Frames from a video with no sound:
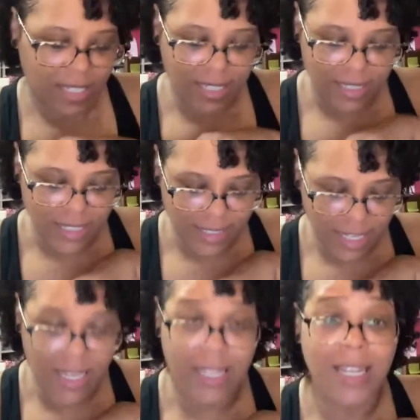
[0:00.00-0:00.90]
to get this
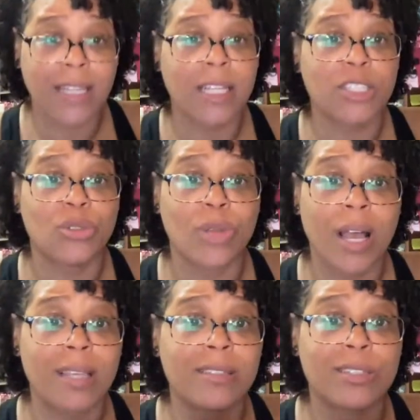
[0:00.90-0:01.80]
in and let you
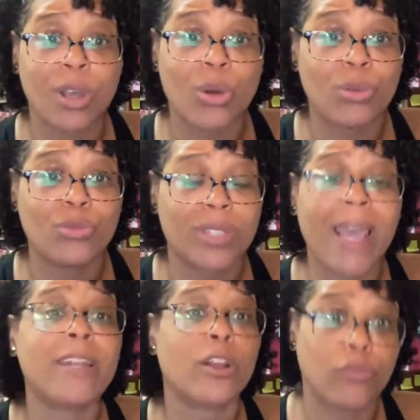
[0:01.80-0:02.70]
guys know
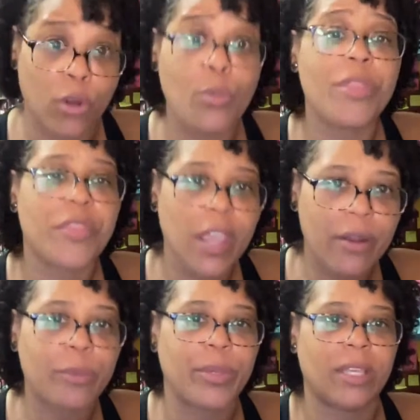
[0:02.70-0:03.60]
that
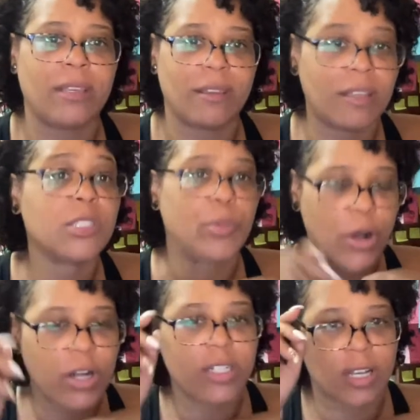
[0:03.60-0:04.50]
aromatherapy is
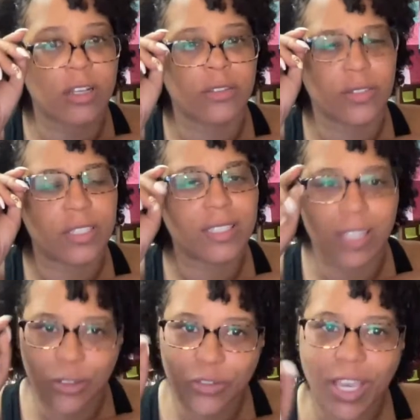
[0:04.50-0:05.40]
part of
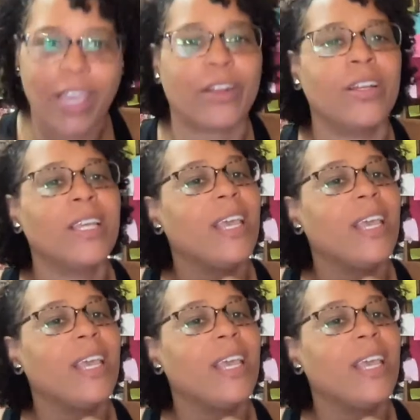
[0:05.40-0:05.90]
self care.